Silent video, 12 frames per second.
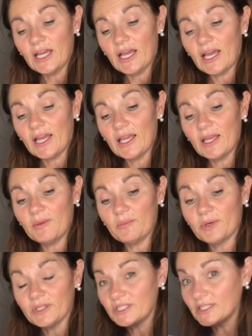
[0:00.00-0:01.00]
I
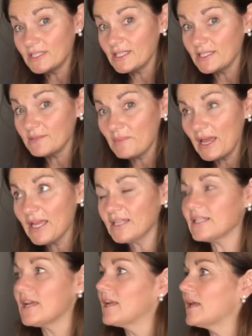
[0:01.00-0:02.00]
purchased this mat,
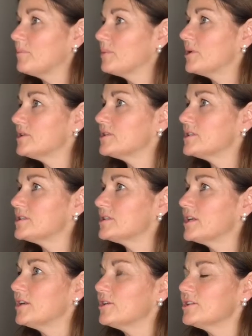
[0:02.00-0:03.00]
and I purchased
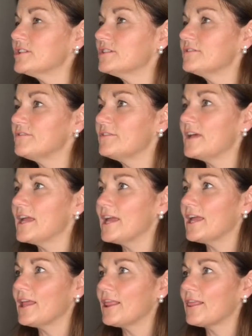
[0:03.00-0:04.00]
a lot of
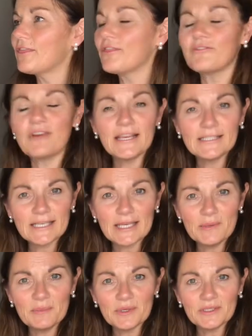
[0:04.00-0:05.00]
thread
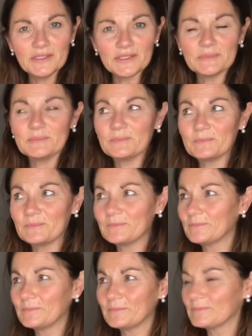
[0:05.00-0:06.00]
keepers.
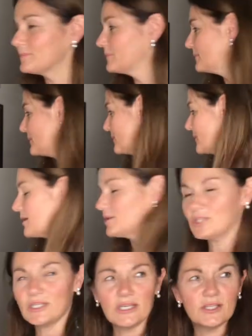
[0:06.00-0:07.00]

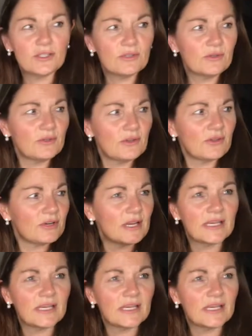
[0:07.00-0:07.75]
Should I show you the thread